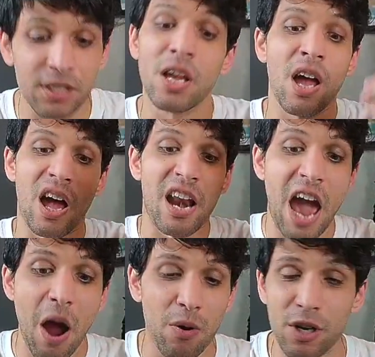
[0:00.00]
us an
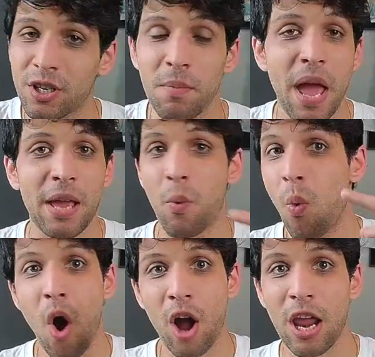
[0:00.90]
hour to make
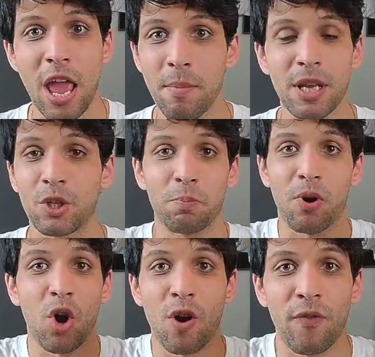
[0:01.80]
one image
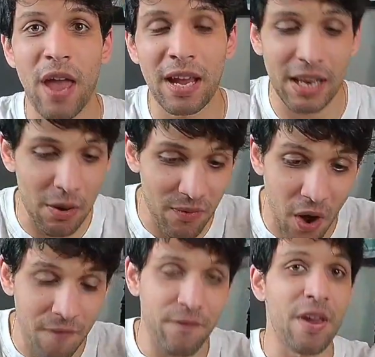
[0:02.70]
perfect and we've
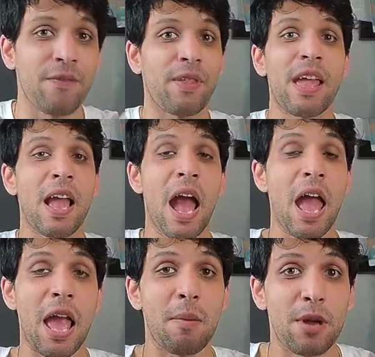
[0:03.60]
got 50
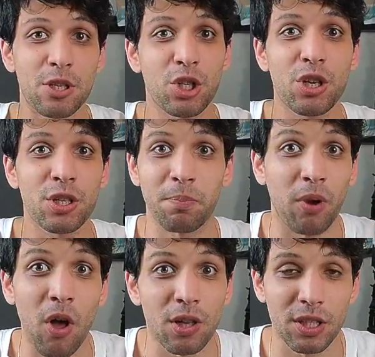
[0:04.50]
images
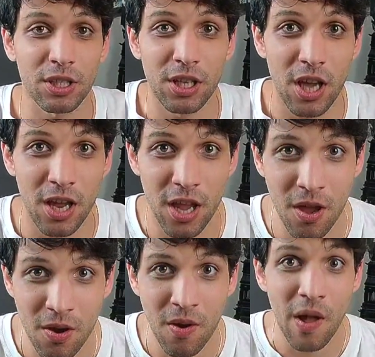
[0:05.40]
plus to do,